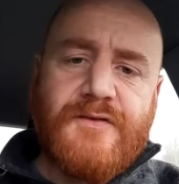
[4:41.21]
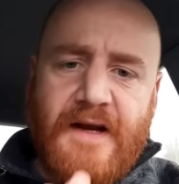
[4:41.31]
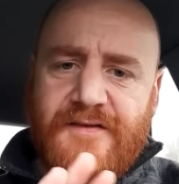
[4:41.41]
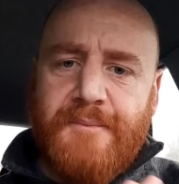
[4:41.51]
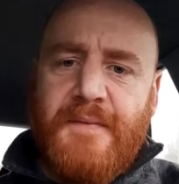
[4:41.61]

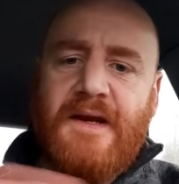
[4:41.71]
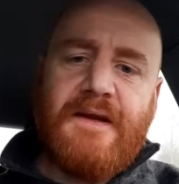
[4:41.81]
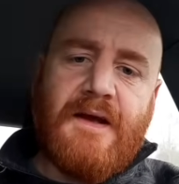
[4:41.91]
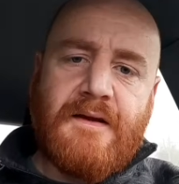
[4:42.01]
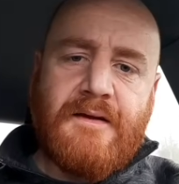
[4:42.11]
So that's the
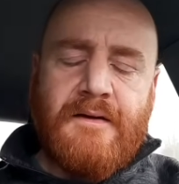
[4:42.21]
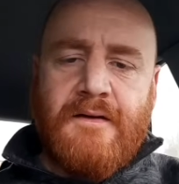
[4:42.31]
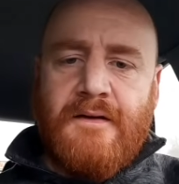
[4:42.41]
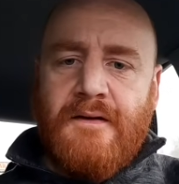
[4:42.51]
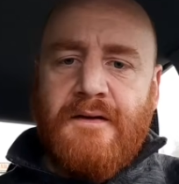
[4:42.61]
media,
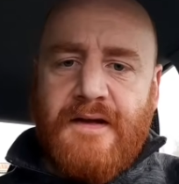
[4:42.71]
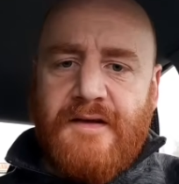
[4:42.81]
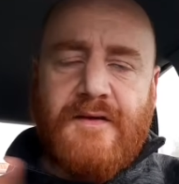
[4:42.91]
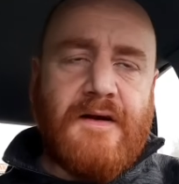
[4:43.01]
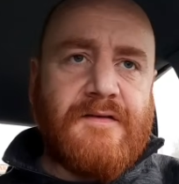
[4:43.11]

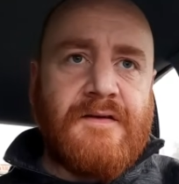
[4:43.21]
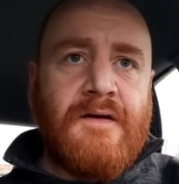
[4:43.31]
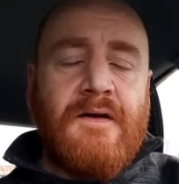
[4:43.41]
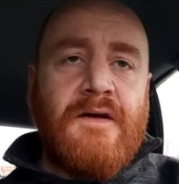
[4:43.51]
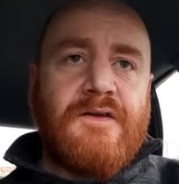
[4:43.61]
these guys.